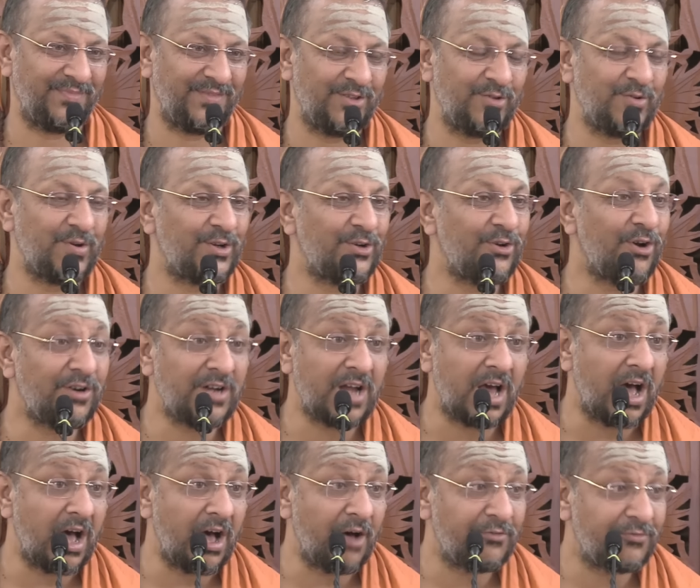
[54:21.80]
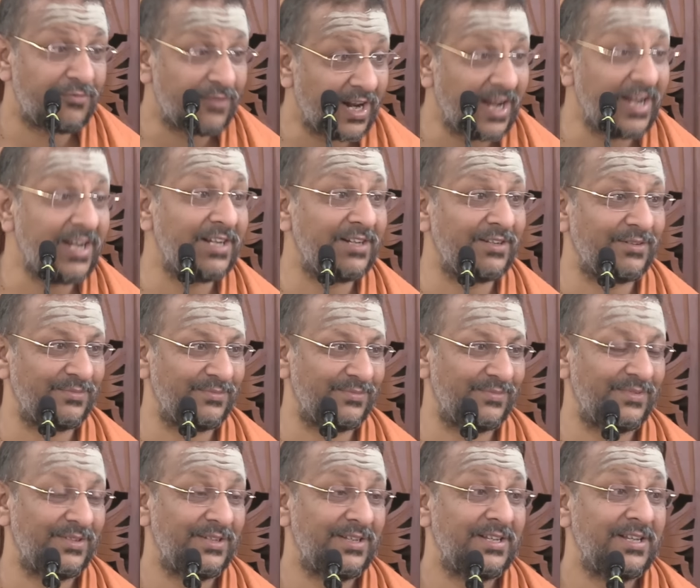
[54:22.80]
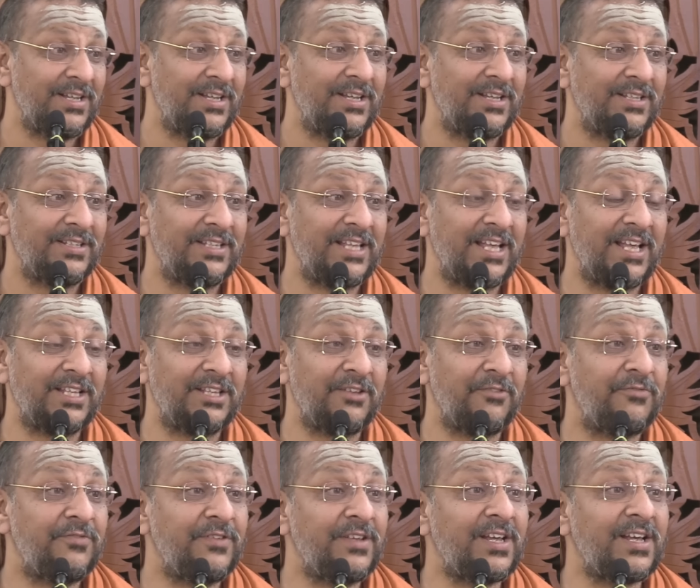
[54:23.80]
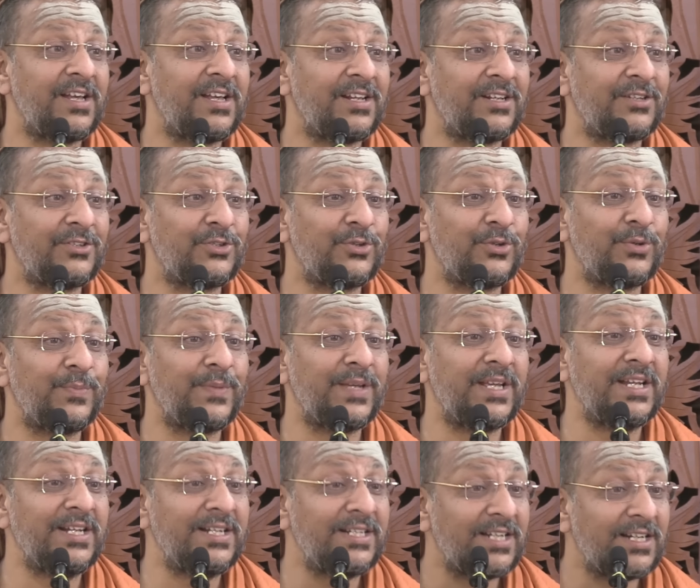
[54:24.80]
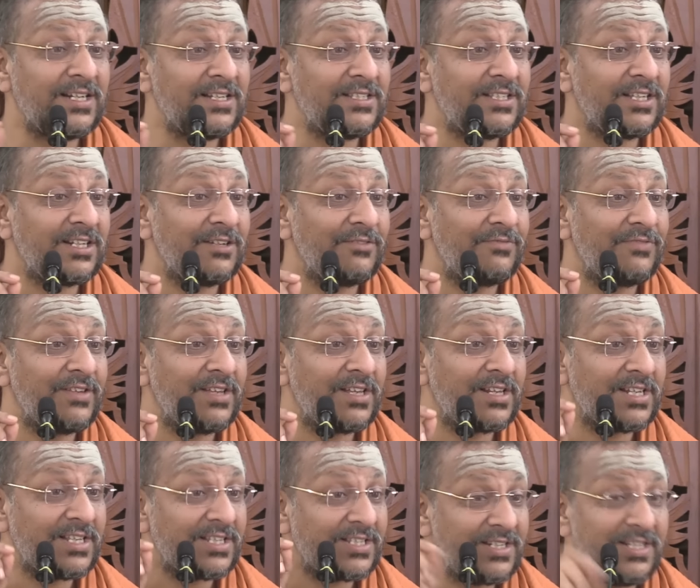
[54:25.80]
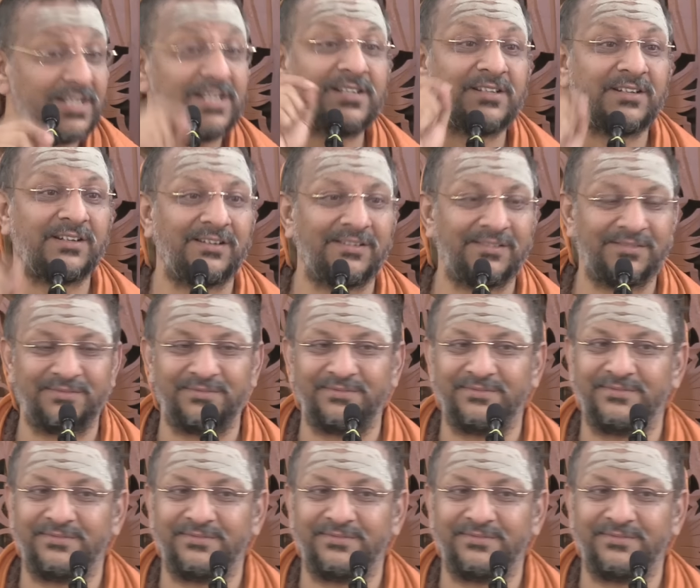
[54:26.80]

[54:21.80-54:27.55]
You are not afraid. The fear should be intelligent. Fear is needed.